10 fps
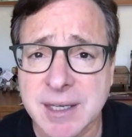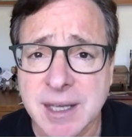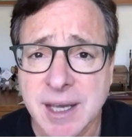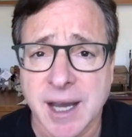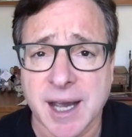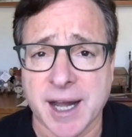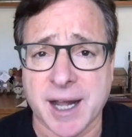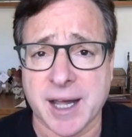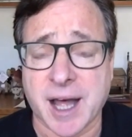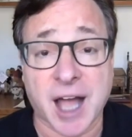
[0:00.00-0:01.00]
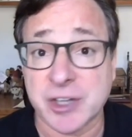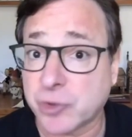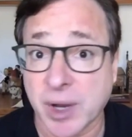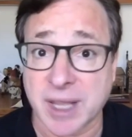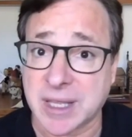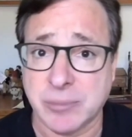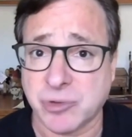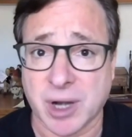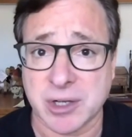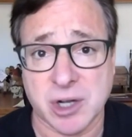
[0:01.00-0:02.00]
Brisbane, and Perth. They told me,
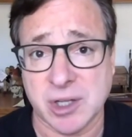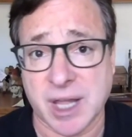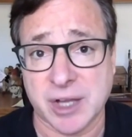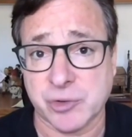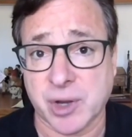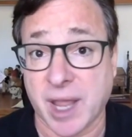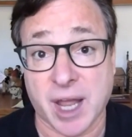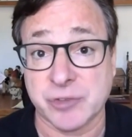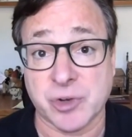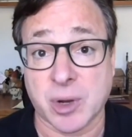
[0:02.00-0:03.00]
oh, it's just a plane flight.